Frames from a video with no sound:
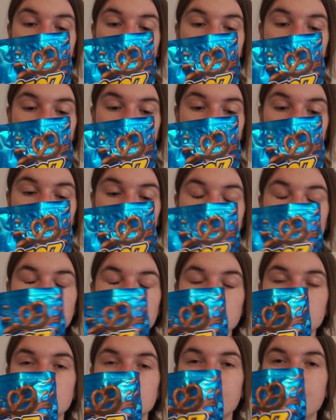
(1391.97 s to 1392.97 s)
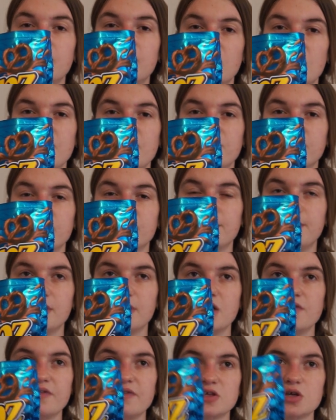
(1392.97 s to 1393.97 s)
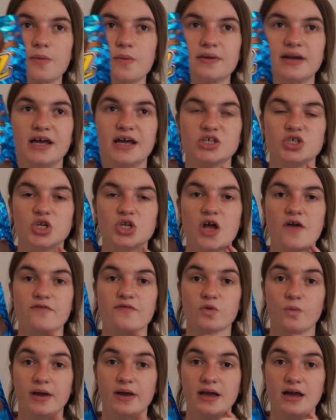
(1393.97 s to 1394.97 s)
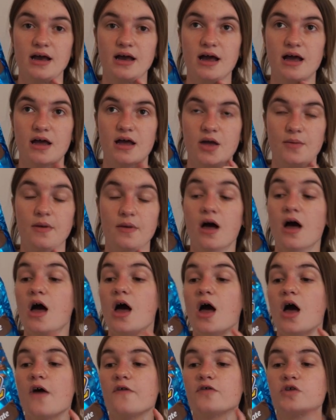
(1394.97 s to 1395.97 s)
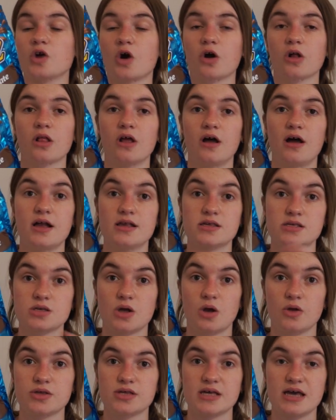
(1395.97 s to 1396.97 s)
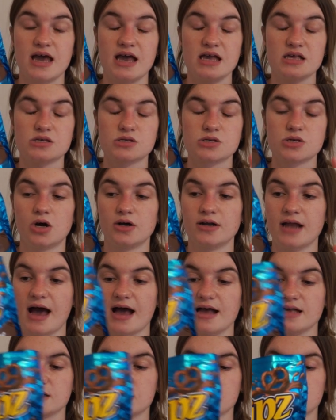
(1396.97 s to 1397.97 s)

They're just the perfect combination of sweet, of chocolate and salty. It's so nice.